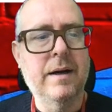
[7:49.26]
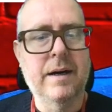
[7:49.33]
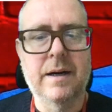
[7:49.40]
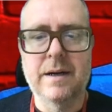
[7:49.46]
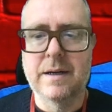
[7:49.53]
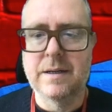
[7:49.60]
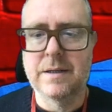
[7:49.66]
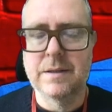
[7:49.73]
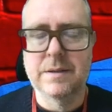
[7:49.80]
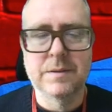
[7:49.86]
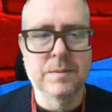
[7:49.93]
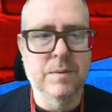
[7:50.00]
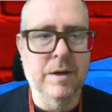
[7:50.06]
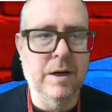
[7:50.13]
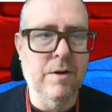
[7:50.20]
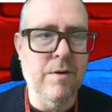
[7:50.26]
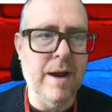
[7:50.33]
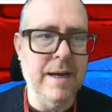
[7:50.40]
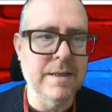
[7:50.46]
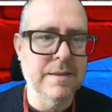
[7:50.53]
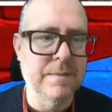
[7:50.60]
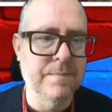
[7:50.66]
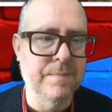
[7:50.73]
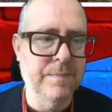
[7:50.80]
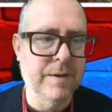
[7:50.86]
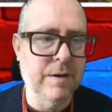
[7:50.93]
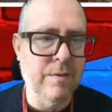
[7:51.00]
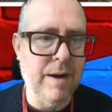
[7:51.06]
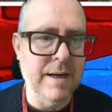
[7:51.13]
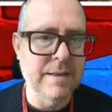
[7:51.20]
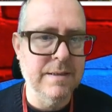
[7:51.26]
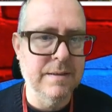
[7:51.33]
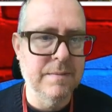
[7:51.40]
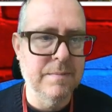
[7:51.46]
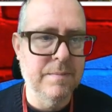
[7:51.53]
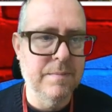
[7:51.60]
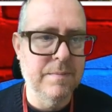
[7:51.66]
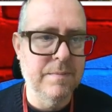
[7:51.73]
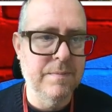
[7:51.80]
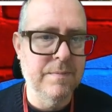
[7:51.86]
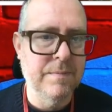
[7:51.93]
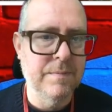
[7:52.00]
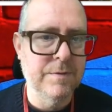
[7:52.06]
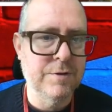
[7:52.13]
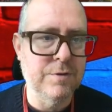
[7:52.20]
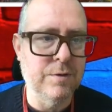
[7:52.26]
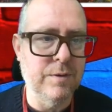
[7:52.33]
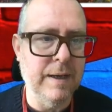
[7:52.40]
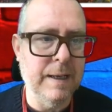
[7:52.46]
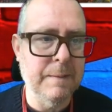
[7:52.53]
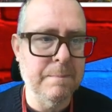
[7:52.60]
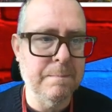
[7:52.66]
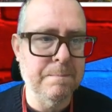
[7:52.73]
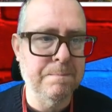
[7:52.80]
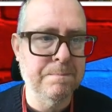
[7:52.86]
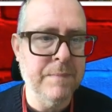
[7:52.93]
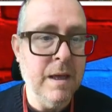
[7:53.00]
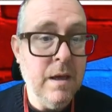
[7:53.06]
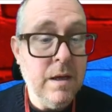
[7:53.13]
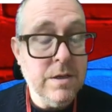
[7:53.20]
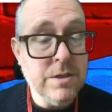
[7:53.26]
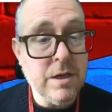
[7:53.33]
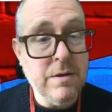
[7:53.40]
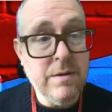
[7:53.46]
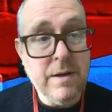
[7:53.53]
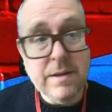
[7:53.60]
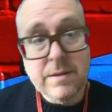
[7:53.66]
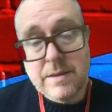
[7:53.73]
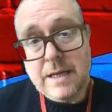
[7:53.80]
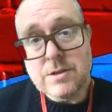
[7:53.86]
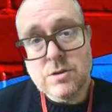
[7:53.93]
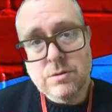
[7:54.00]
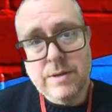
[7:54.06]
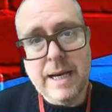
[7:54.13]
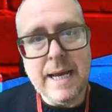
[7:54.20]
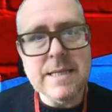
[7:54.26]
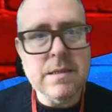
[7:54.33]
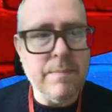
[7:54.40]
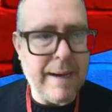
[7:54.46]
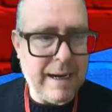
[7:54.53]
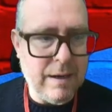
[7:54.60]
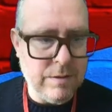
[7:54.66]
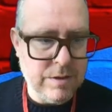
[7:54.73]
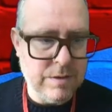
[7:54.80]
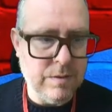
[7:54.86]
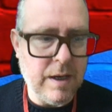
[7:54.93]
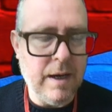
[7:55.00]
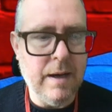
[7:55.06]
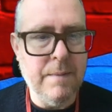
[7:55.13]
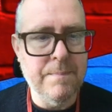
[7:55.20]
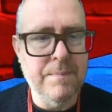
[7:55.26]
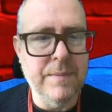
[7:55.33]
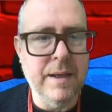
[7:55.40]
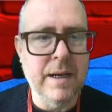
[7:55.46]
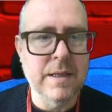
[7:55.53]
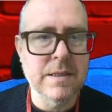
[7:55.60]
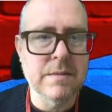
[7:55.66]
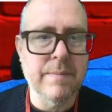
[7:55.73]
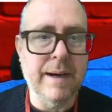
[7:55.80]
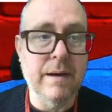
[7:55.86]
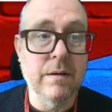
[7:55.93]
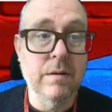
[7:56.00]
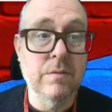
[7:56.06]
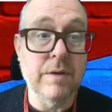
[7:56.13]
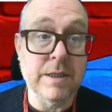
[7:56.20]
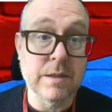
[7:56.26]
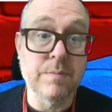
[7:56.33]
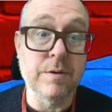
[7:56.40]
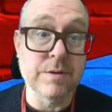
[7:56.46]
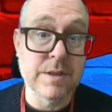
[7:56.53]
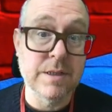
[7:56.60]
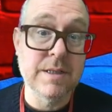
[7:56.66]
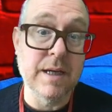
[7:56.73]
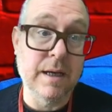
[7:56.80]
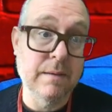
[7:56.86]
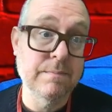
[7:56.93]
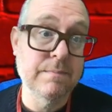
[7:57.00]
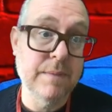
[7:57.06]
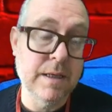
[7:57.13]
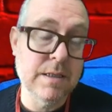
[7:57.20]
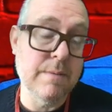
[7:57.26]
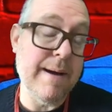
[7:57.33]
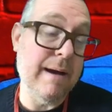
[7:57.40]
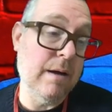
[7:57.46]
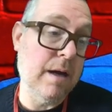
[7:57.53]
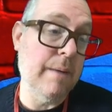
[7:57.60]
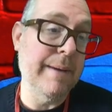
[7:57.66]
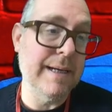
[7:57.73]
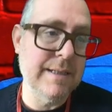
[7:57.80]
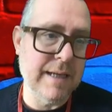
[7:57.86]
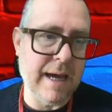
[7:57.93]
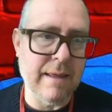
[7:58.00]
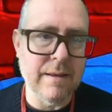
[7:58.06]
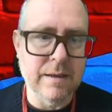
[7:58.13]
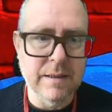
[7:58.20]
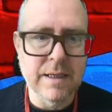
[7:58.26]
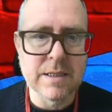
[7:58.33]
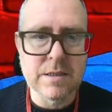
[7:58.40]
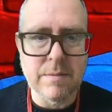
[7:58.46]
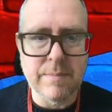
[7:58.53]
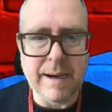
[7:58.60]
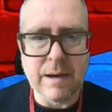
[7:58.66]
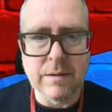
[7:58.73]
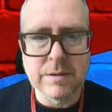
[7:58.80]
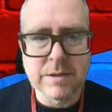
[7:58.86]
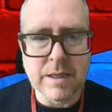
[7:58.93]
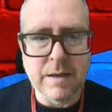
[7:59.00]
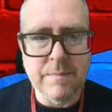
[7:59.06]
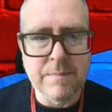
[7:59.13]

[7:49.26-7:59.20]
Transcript: Oh, what a great, great story. So that story is about, it is about reciprocity. It's about coming together. It's about